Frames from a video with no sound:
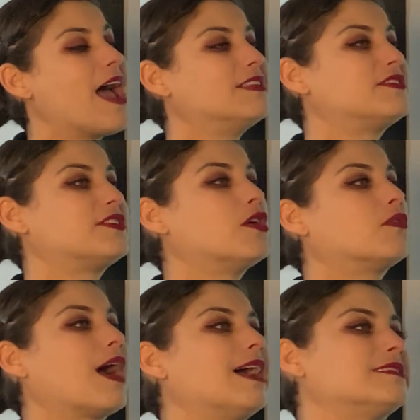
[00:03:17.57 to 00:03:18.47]
And
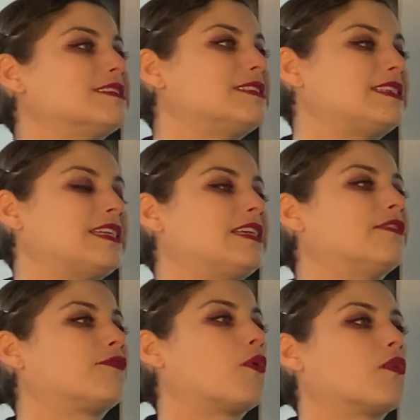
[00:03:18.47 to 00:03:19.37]
so
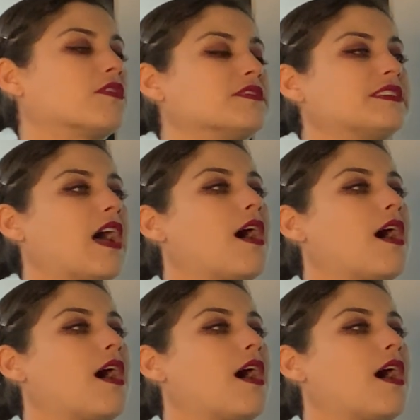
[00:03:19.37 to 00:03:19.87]
Constantine, of course,